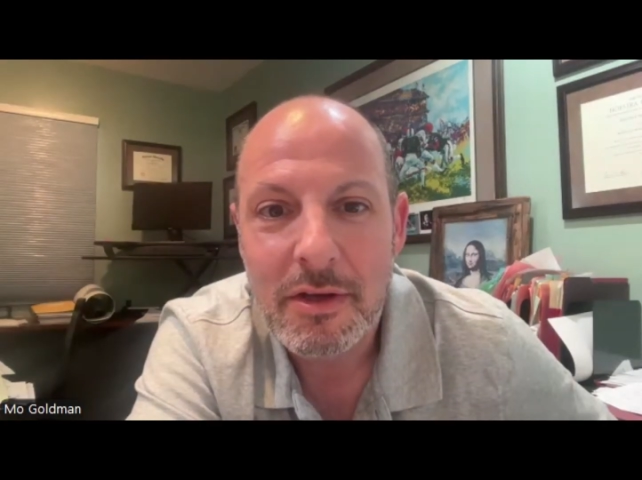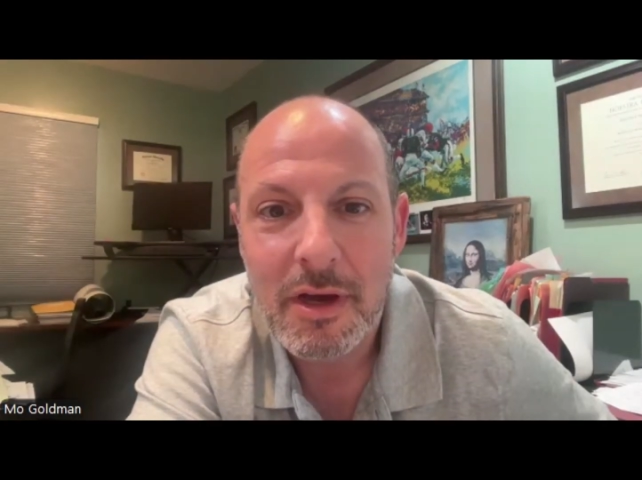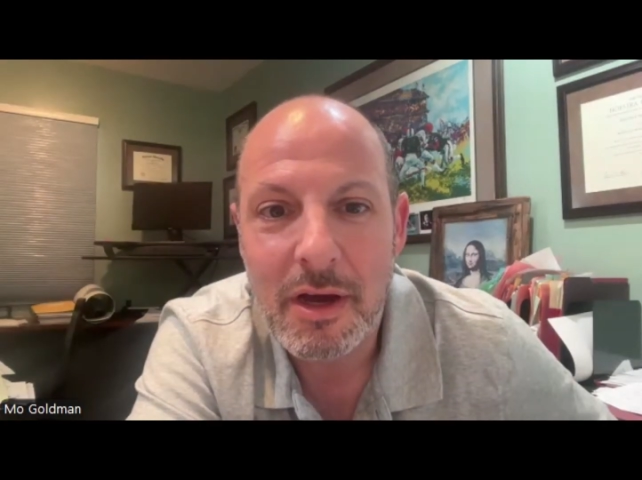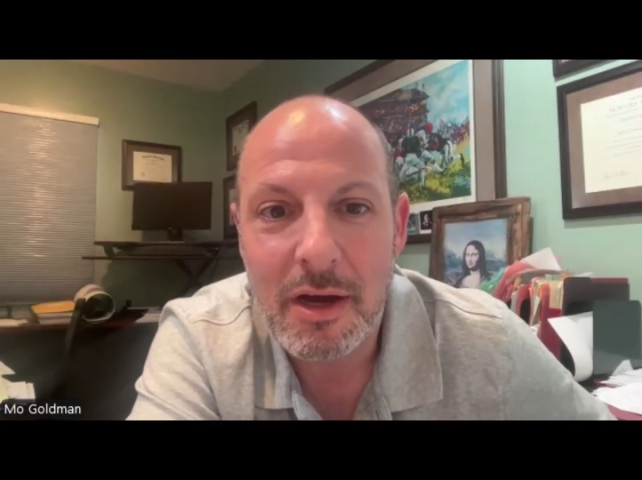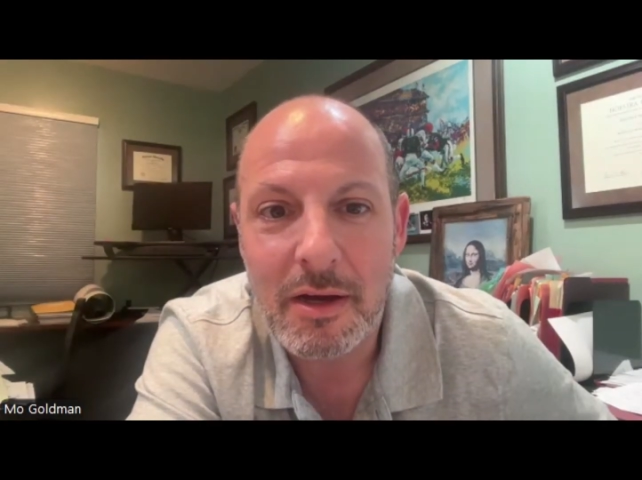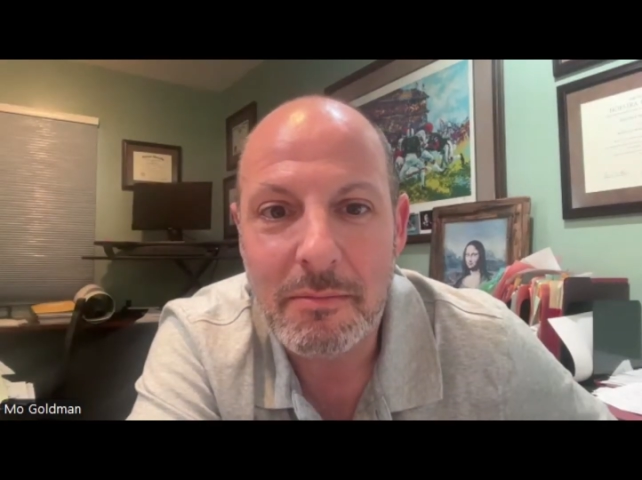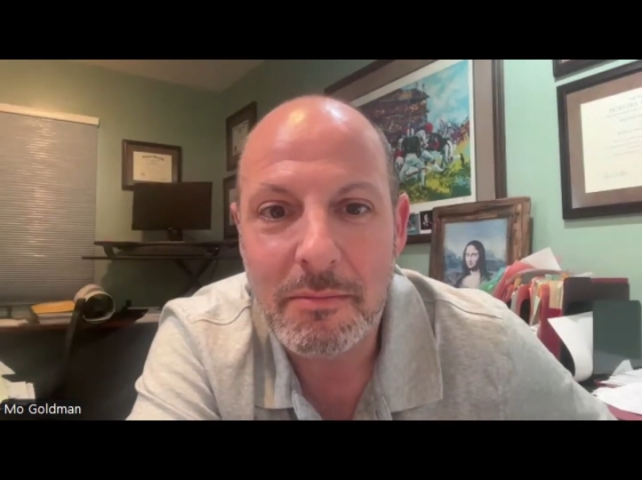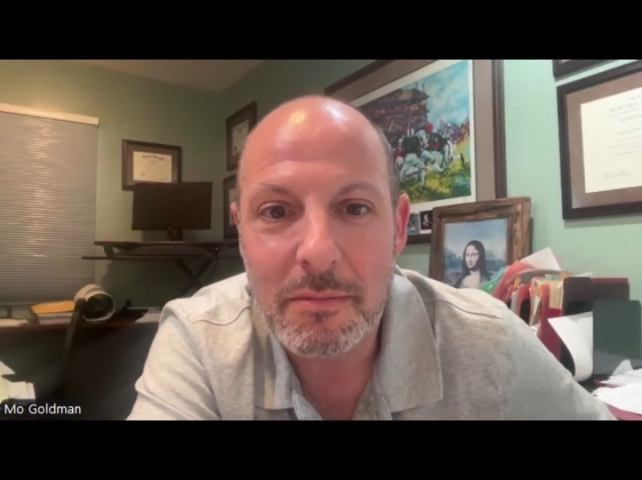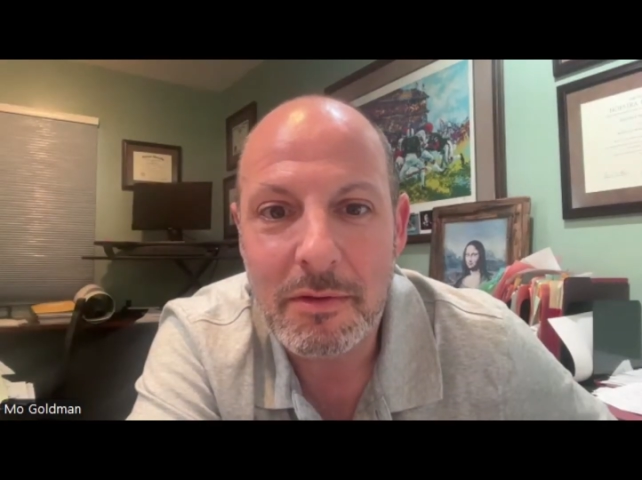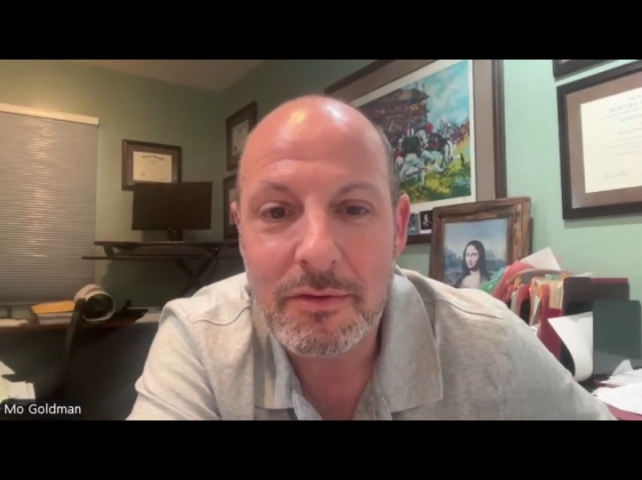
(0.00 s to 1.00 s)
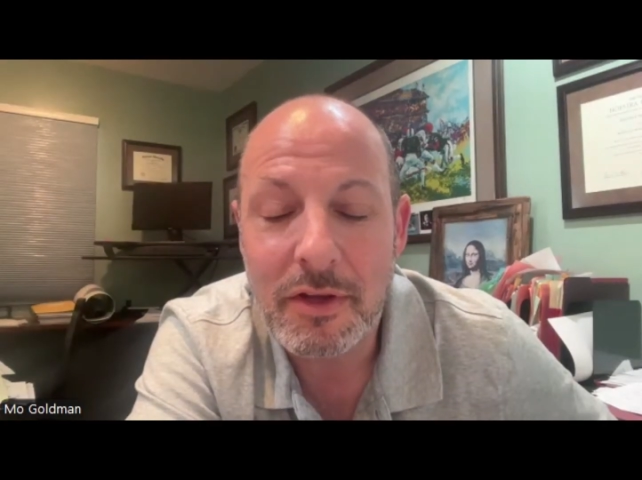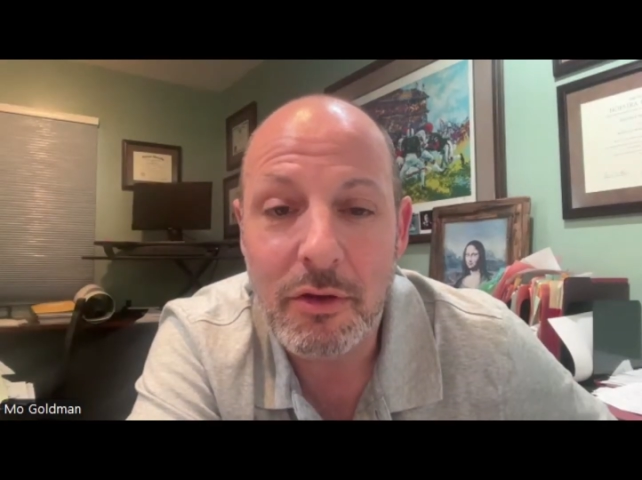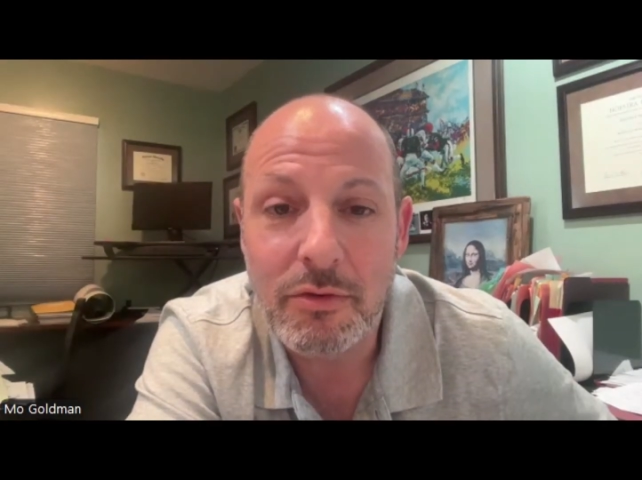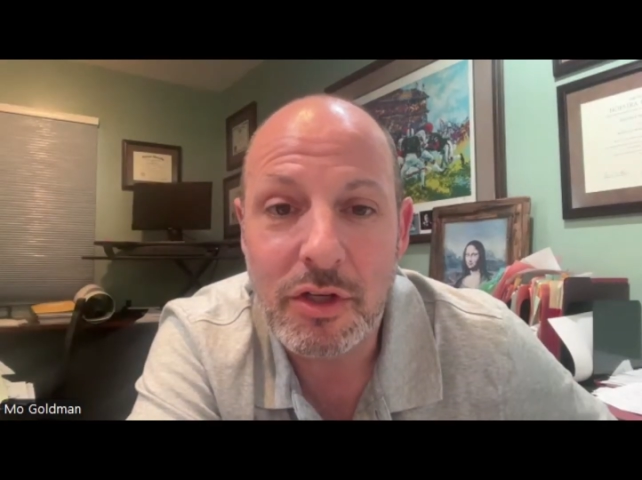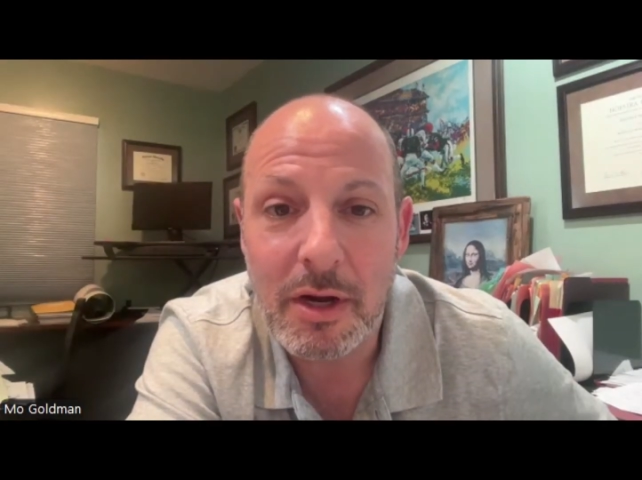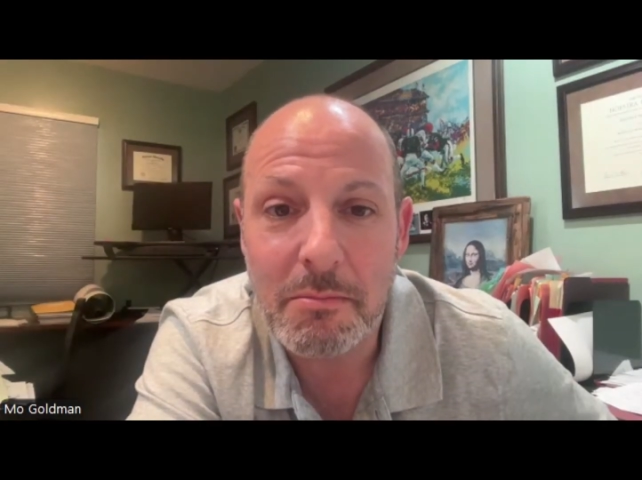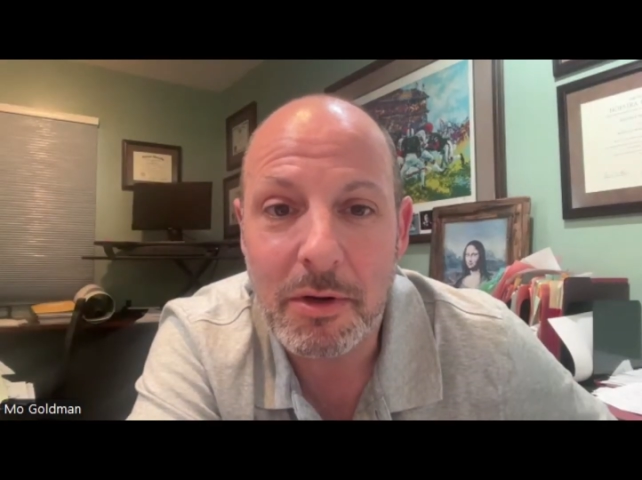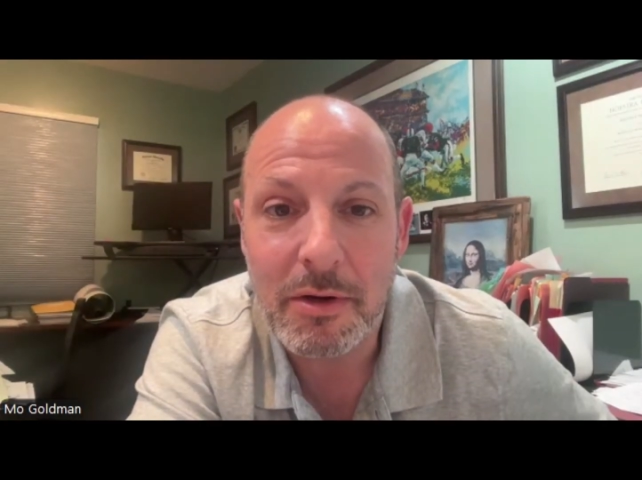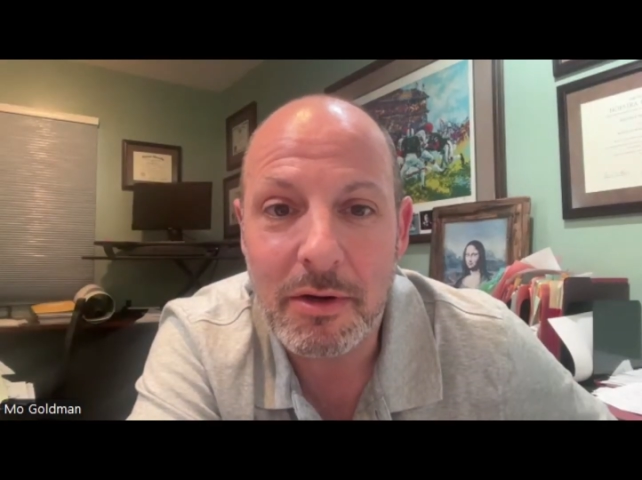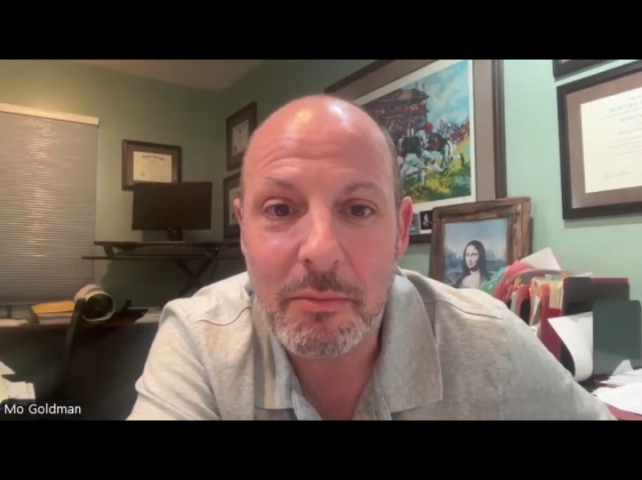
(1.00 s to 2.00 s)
It's a huge number,